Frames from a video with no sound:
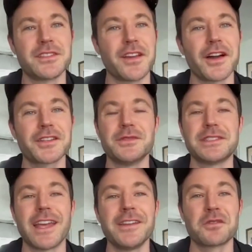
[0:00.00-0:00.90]
talk to
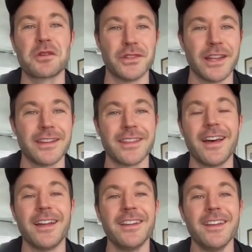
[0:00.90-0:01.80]
a 10-year-old like
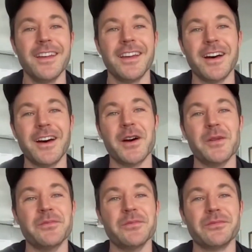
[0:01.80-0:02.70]
that,
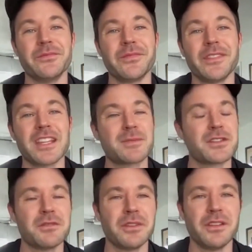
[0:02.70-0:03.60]

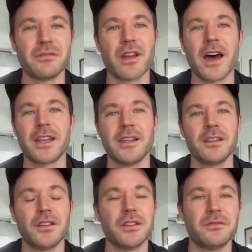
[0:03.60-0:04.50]
especially when you're not
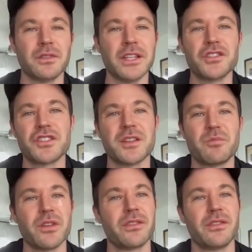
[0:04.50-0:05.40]
in good
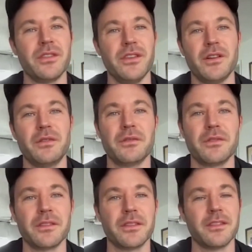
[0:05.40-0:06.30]
relationship with, you know,
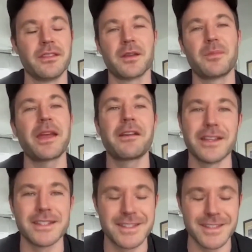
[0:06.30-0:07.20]
their
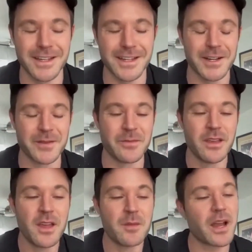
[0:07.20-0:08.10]
parents. But
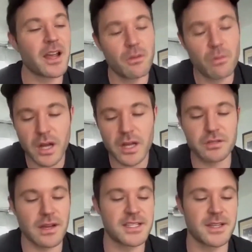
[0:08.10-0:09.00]
I wanted
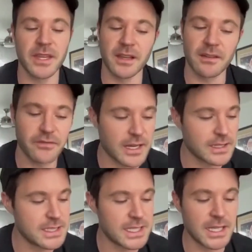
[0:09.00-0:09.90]
to write something and I
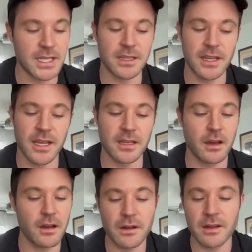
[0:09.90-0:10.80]
finally did.
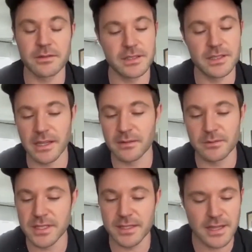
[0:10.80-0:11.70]
And
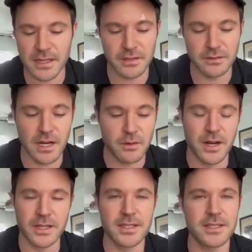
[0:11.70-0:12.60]
it was exactly what I
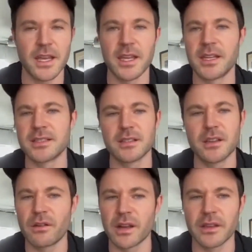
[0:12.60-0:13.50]
wanted to say. And it's
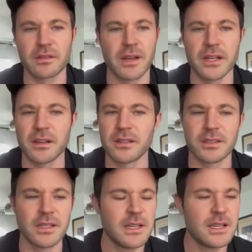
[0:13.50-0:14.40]
going on the record.
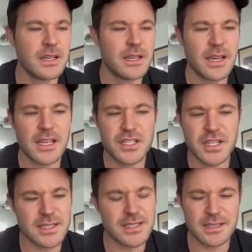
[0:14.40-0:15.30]
And it
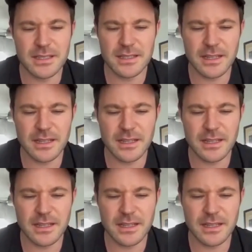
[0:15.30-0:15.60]
was